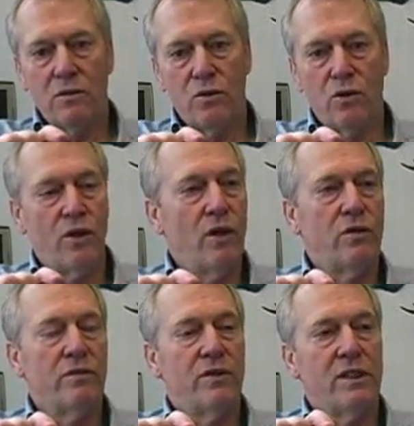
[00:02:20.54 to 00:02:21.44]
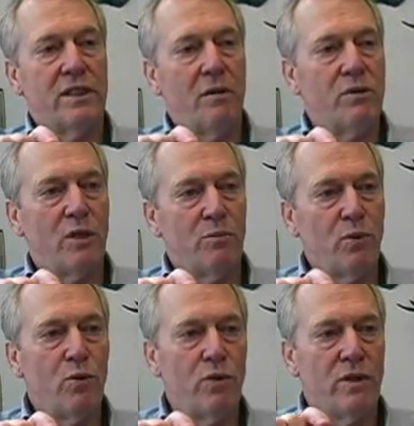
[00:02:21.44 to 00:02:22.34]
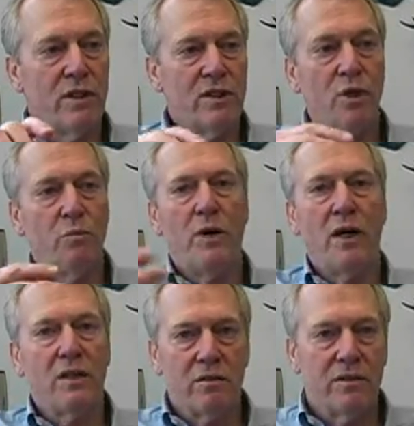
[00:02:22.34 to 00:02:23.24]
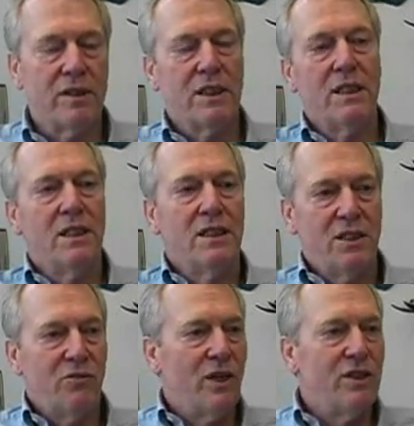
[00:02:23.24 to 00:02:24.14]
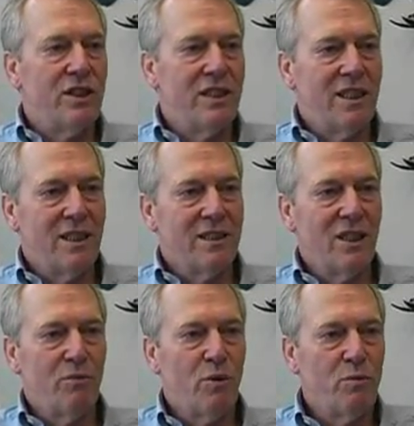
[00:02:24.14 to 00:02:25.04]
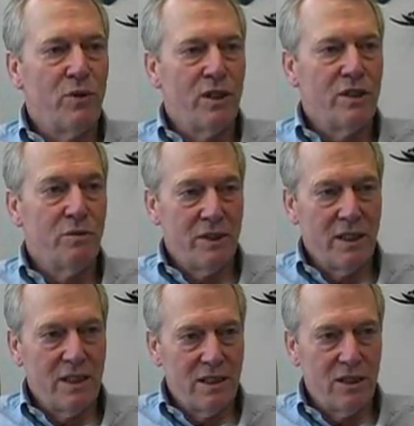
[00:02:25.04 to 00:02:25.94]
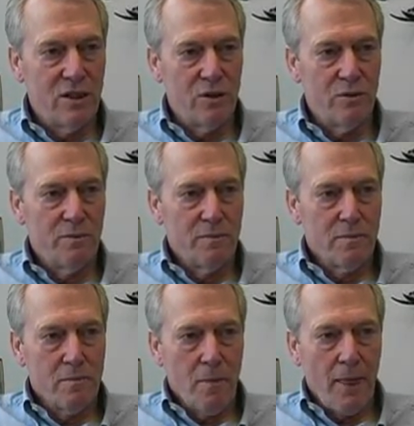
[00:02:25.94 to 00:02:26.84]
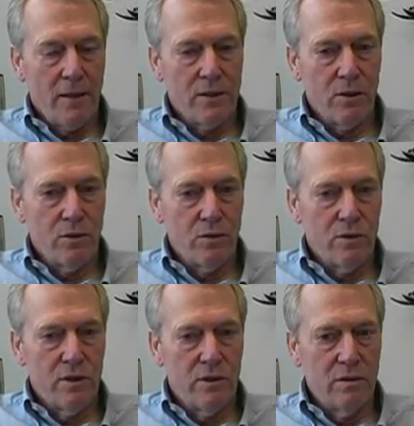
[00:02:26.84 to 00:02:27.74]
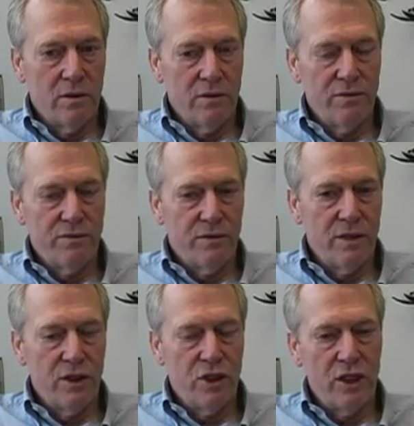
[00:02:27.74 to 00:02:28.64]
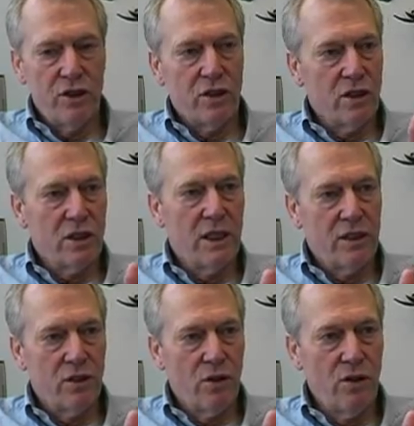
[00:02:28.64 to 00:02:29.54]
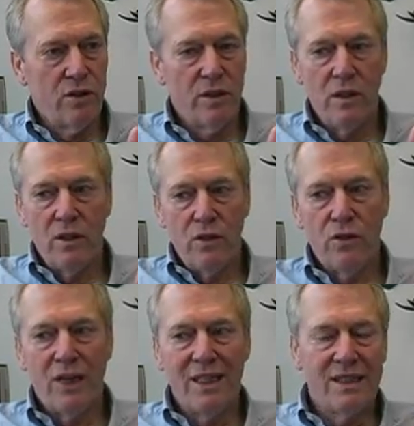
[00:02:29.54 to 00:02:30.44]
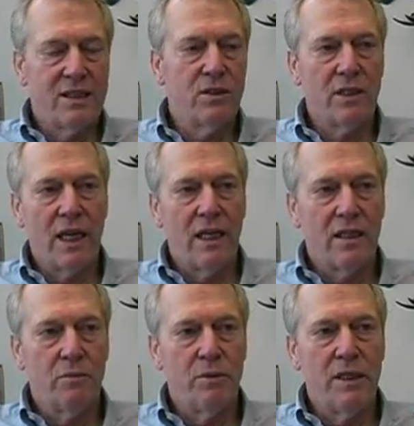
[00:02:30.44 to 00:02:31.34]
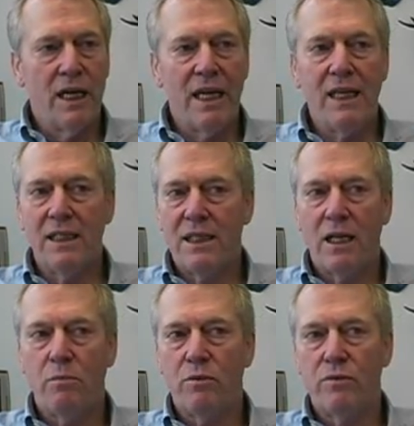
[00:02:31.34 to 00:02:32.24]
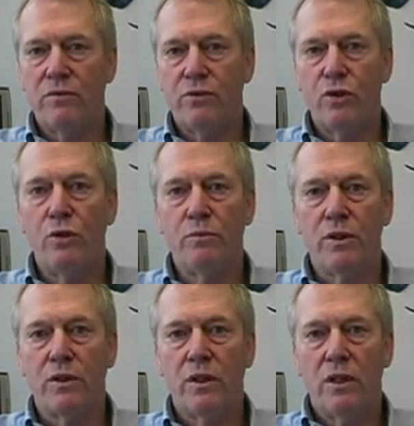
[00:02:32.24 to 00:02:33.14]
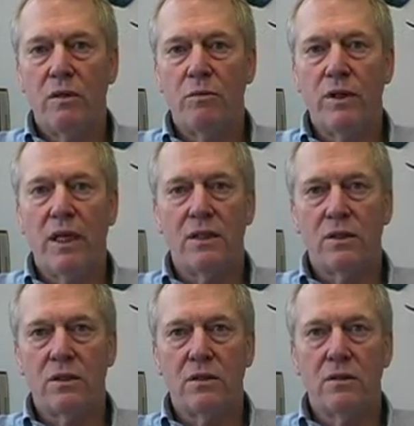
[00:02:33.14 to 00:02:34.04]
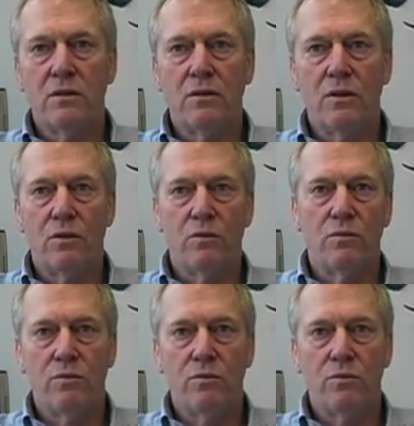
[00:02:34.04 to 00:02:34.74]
gone out of the stem cell pool and is now part of the differentiating cell population within the tissue. So uh, if the initiation occurs later on, you can still get a benign type of tumor. But that's, you know,